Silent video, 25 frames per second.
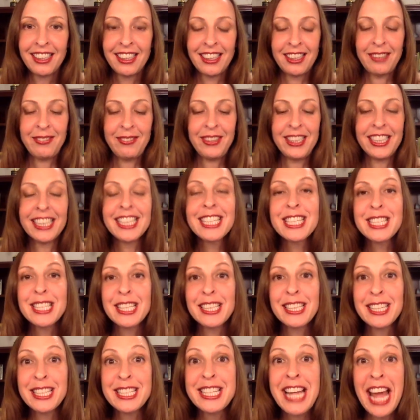I mean,
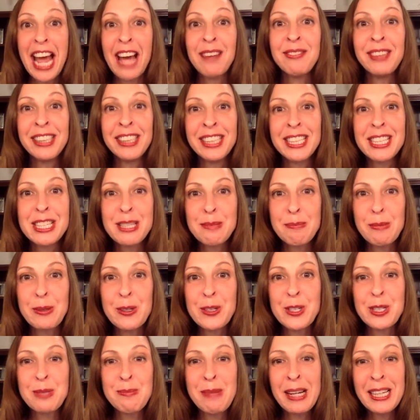having this
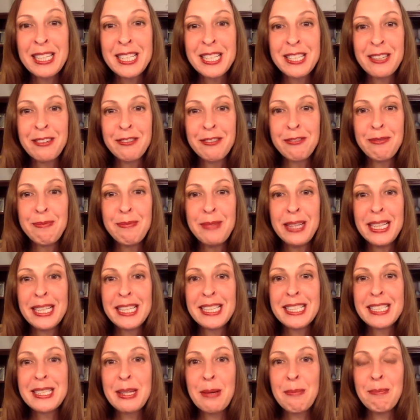perspective
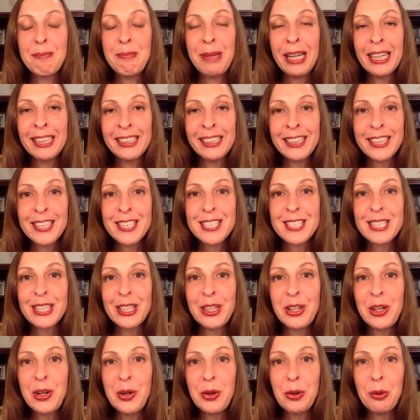makes balance
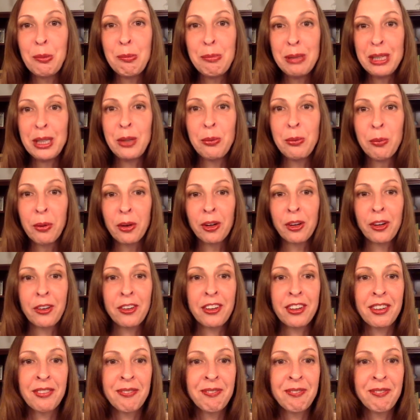the new B word.